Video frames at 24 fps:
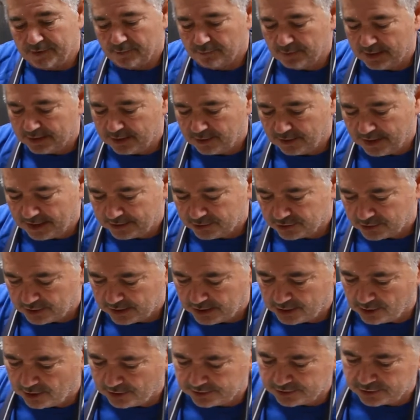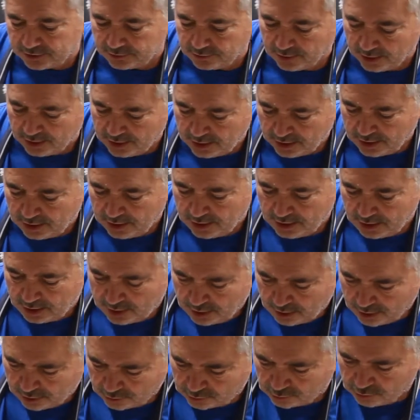when you're actually going to
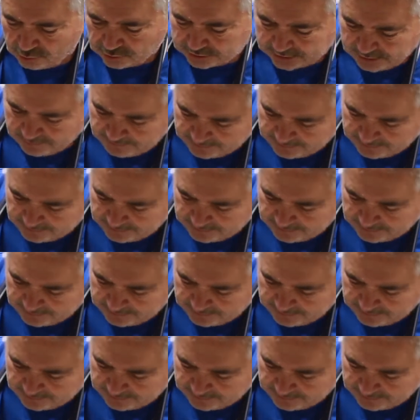cook them